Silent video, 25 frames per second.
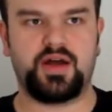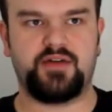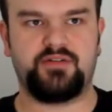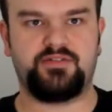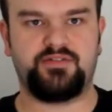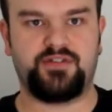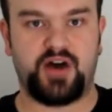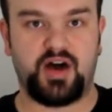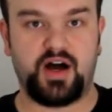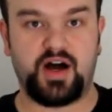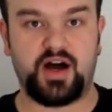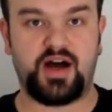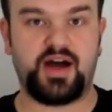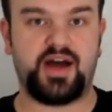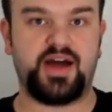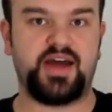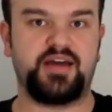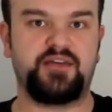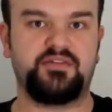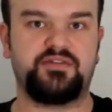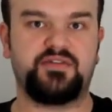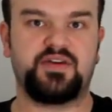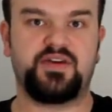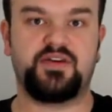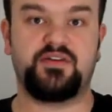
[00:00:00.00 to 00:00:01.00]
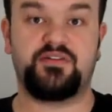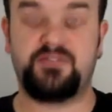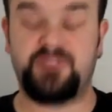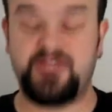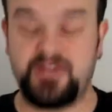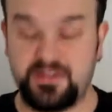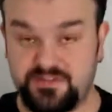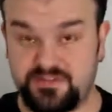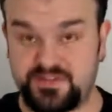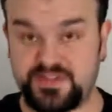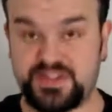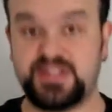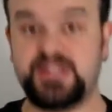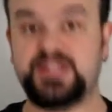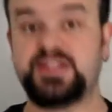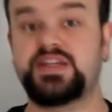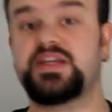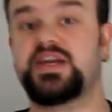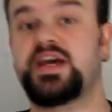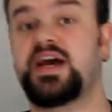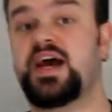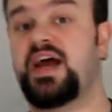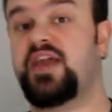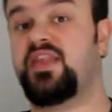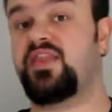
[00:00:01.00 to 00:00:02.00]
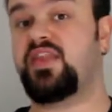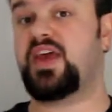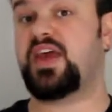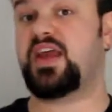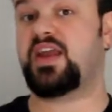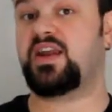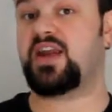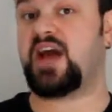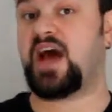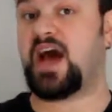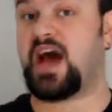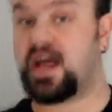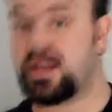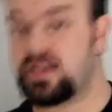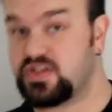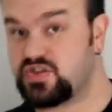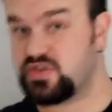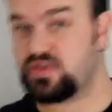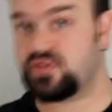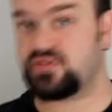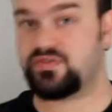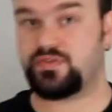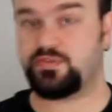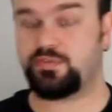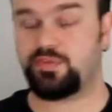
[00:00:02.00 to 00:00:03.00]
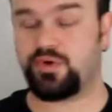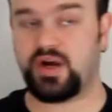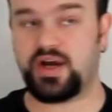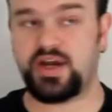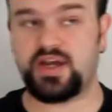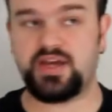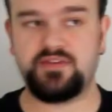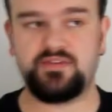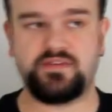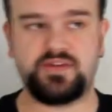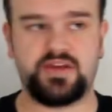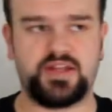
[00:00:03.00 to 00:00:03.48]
5, 50 and then 100 for Brave,